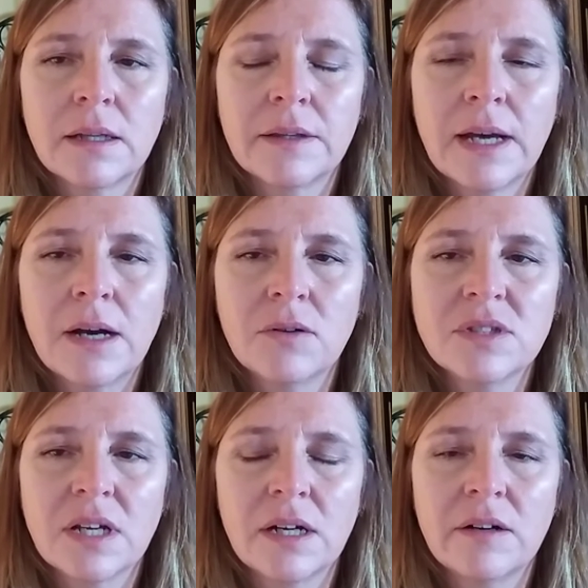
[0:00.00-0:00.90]
the
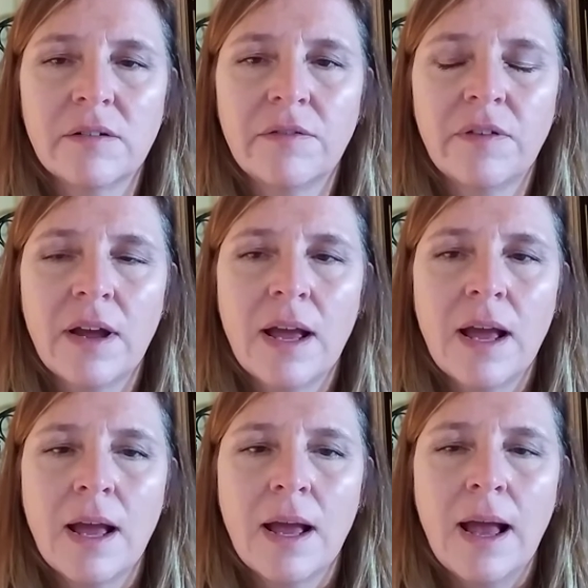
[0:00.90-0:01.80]
house of
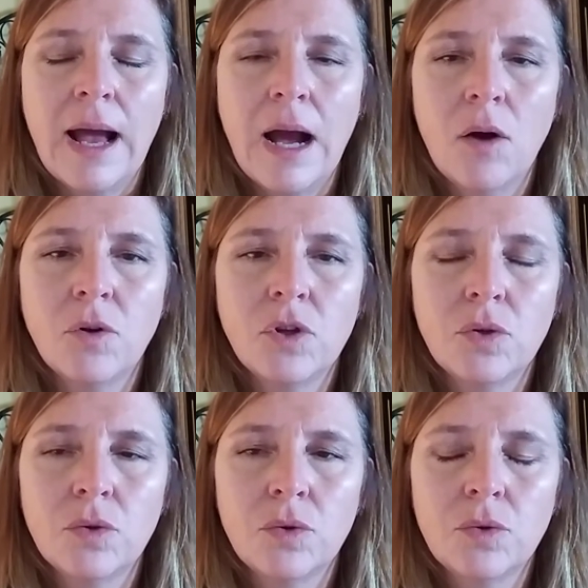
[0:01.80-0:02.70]
how
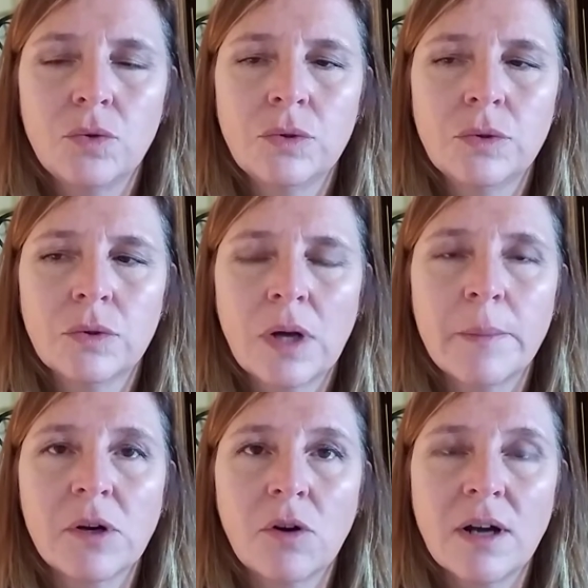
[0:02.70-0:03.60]
you come
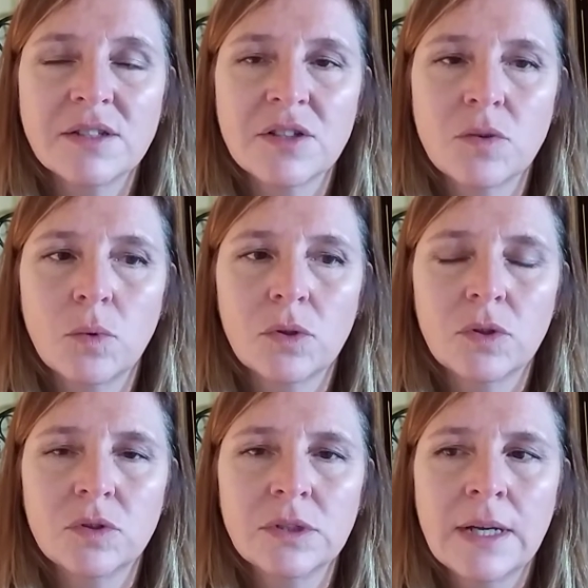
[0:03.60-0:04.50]
across to the
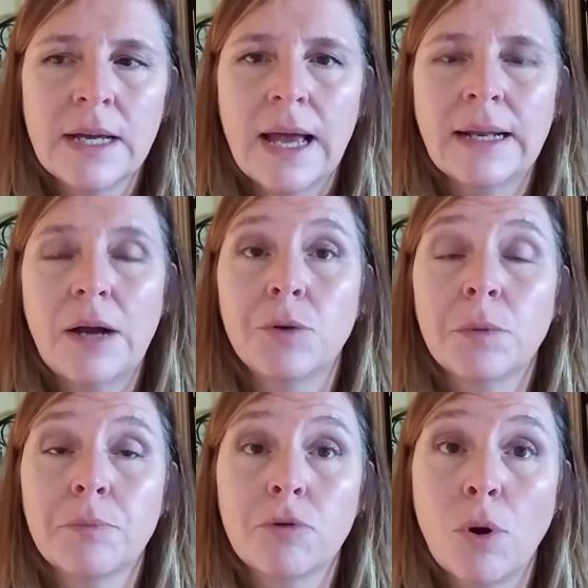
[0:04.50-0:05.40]
world and how you
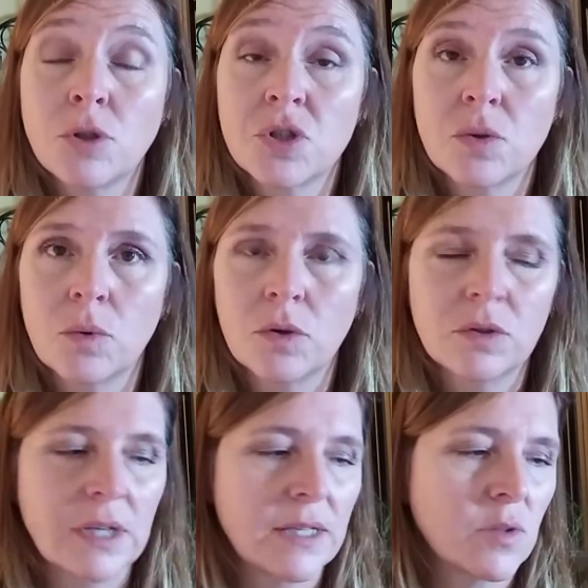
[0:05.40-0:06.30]
approach the
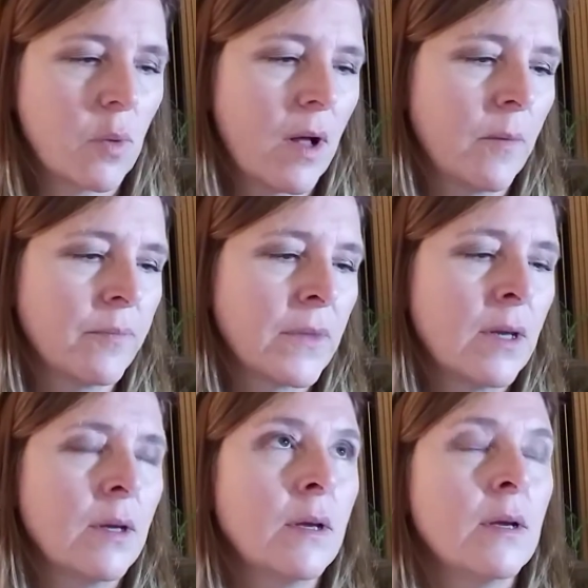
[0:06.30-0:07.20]
world as well
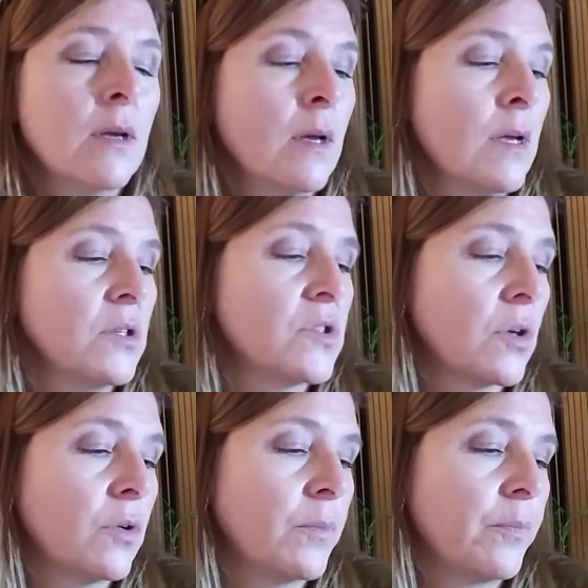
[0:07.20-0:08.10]

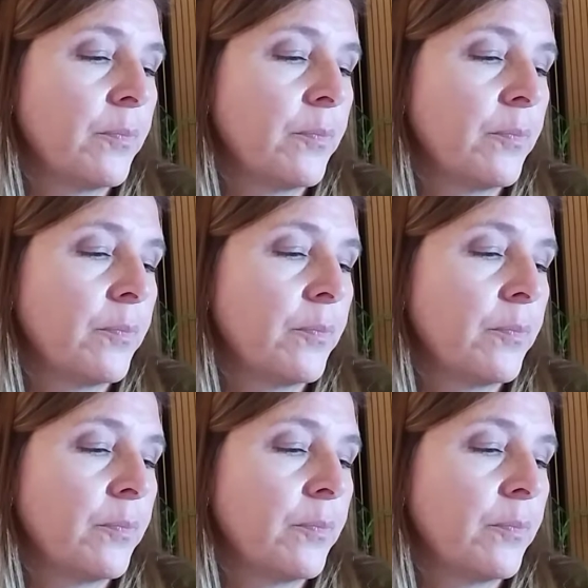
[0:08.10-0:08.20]
so